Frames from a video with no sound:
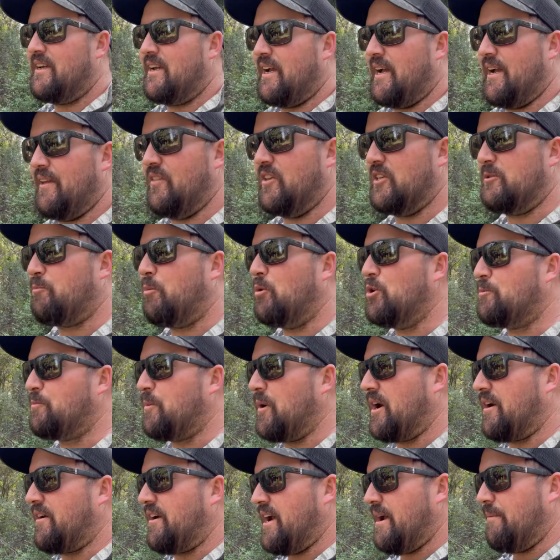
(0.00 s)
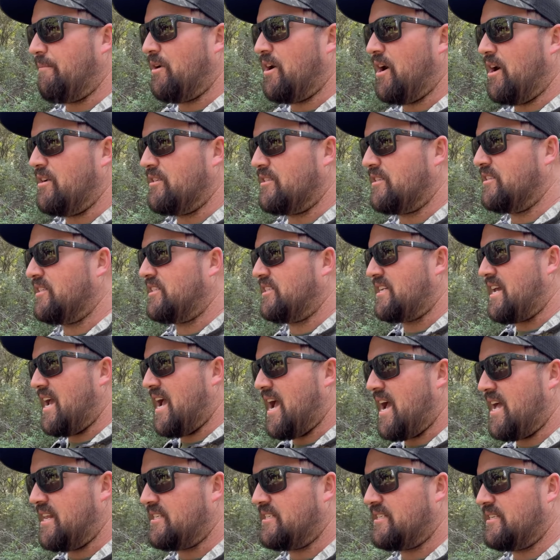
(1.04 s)
And this bushbuck ram goes and
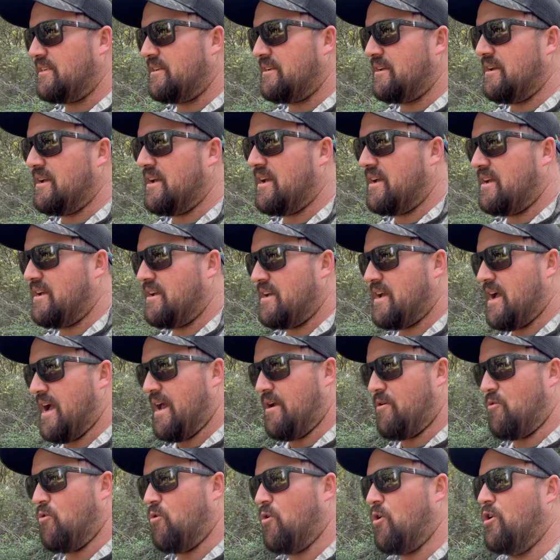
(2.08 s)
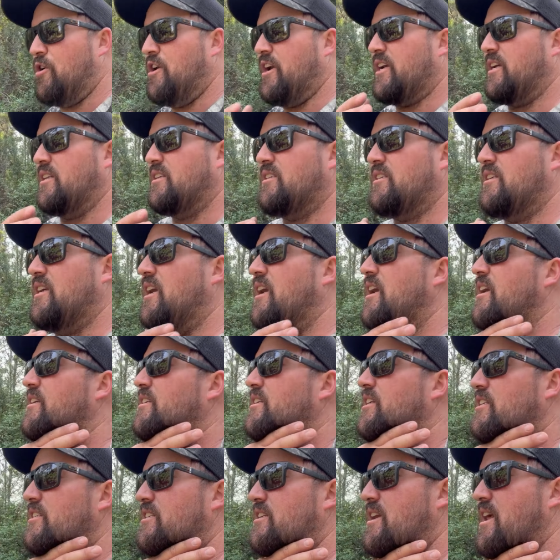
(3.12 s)
stands, and all you can see is
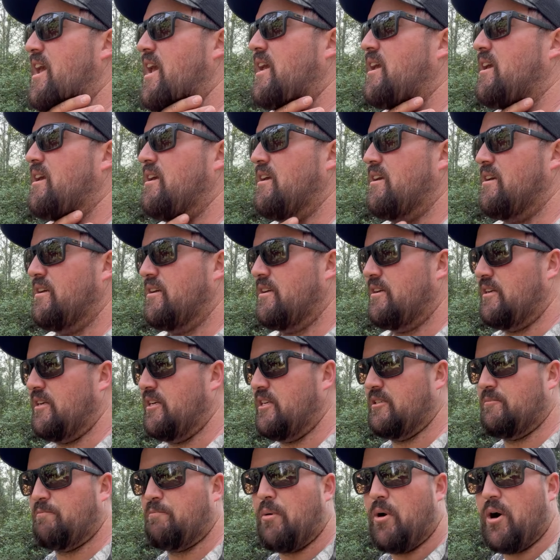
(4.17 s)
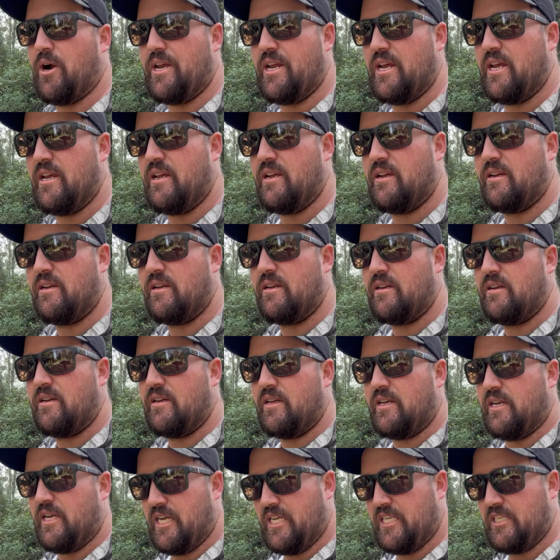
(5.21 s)
his neck, his body.
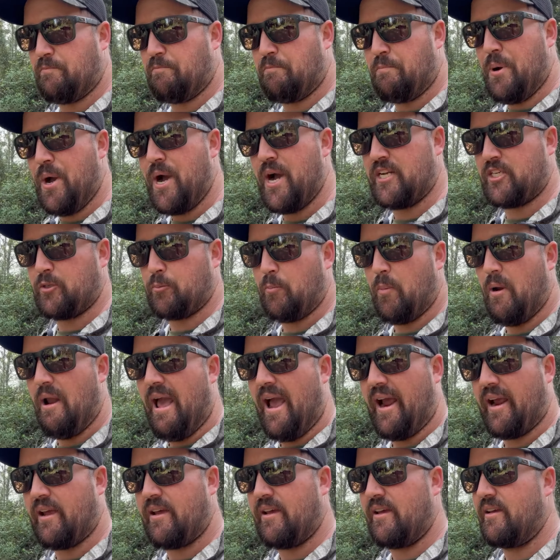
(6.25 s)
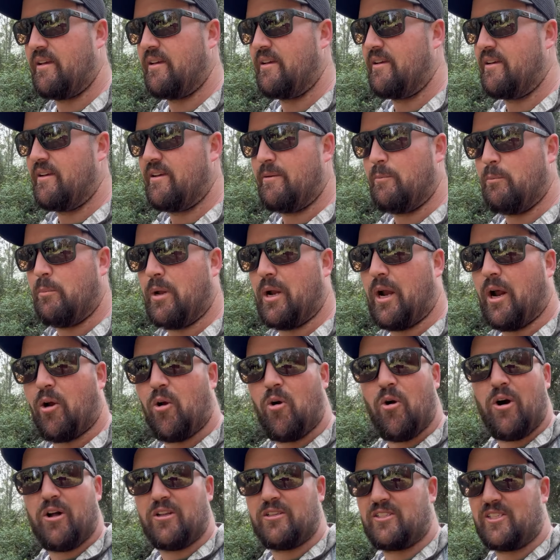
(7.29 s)
He's pitch black, but I
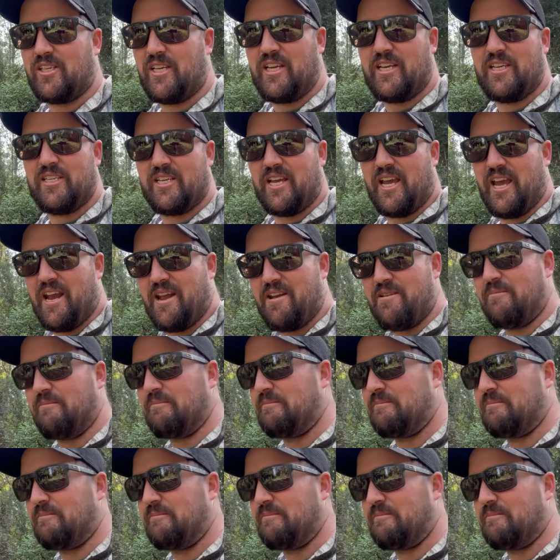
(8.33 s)
can't see his head.